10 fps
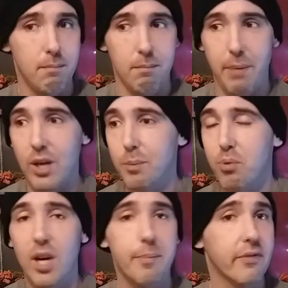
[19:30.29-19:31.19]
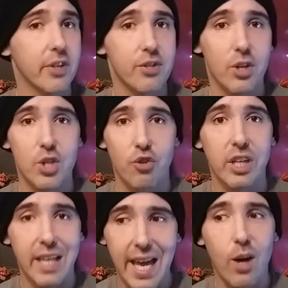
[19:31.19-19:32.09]
better prepped for surgery
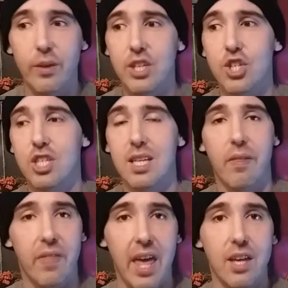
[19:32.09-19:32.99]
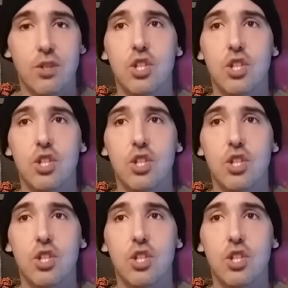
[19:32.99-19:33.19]
now than she did then.